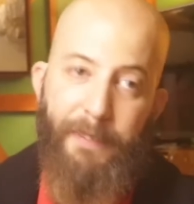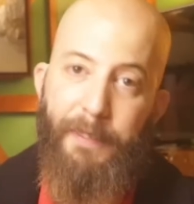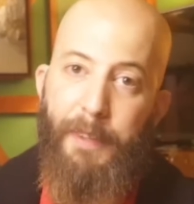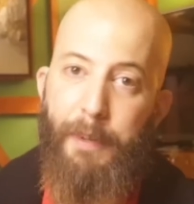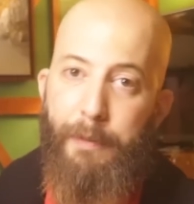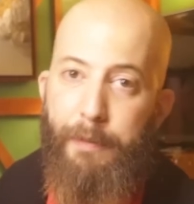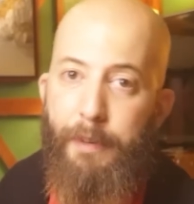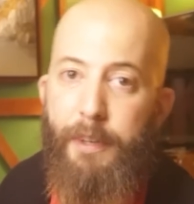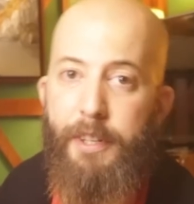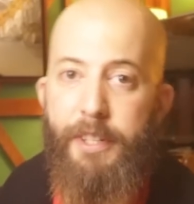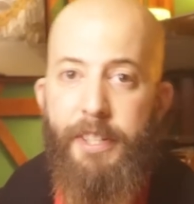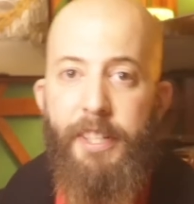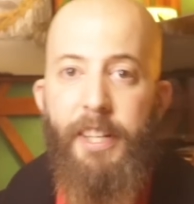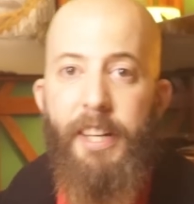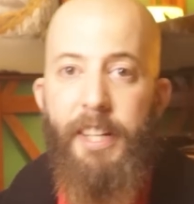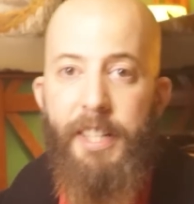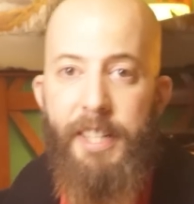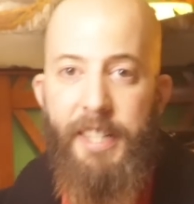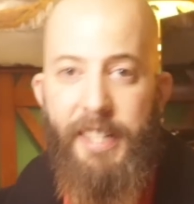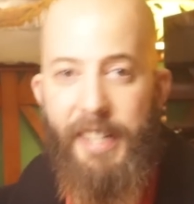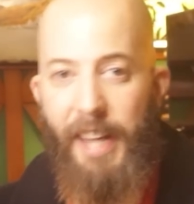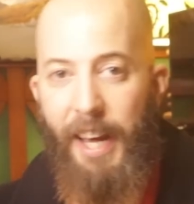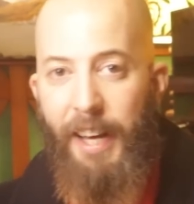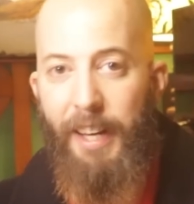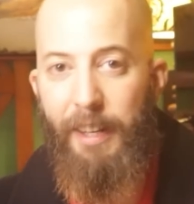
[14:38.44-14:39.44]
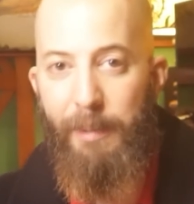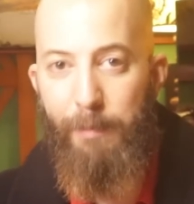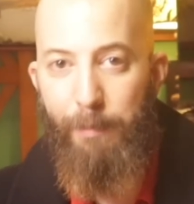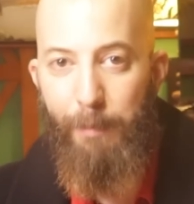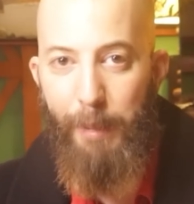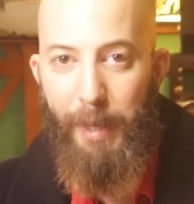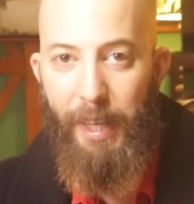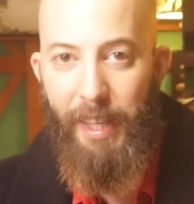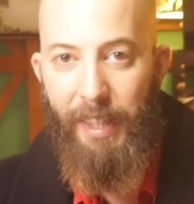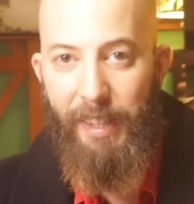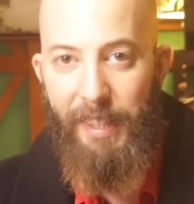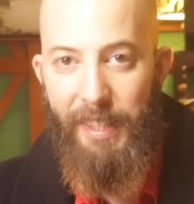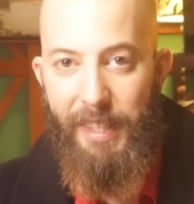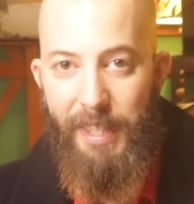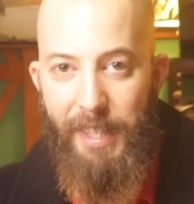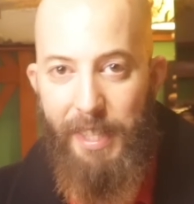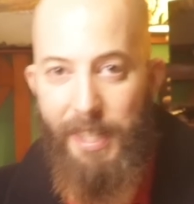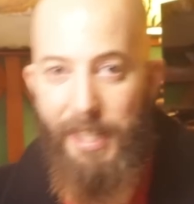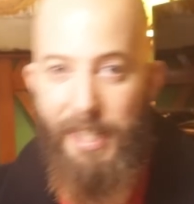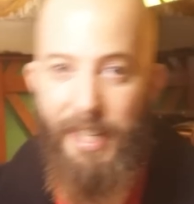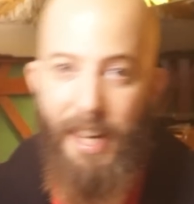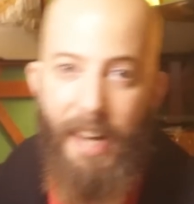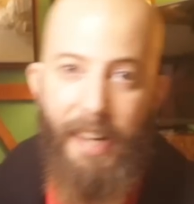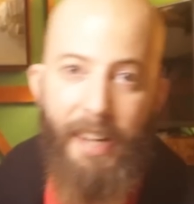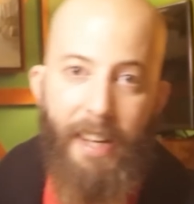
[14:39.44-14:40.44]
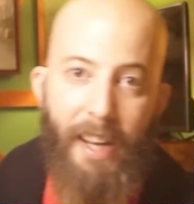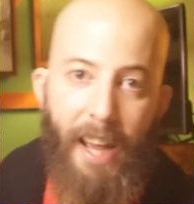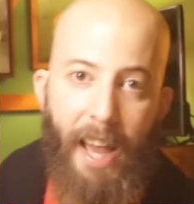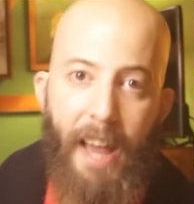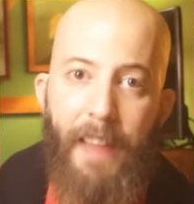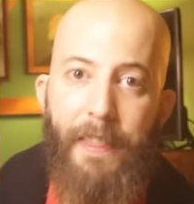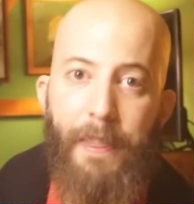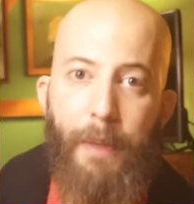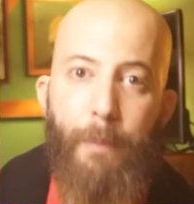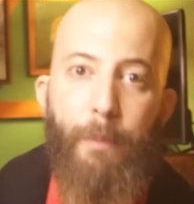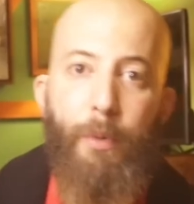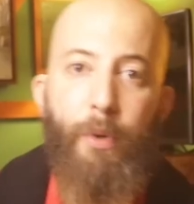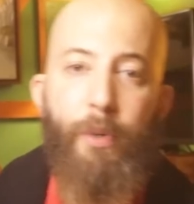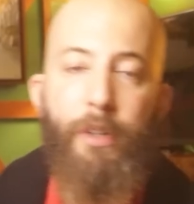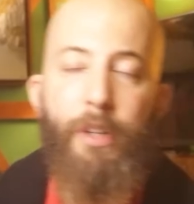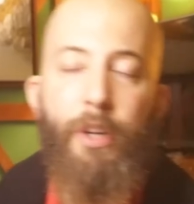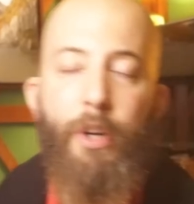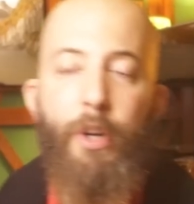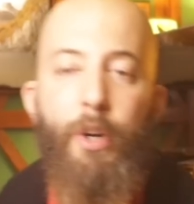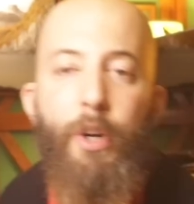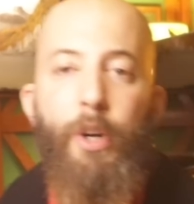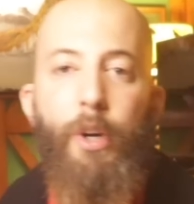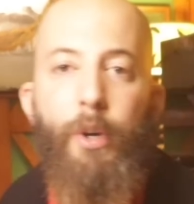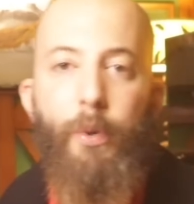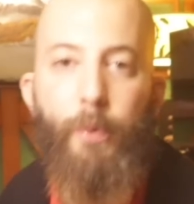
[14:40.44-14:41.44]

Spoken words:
the first and second being the sun and the moon,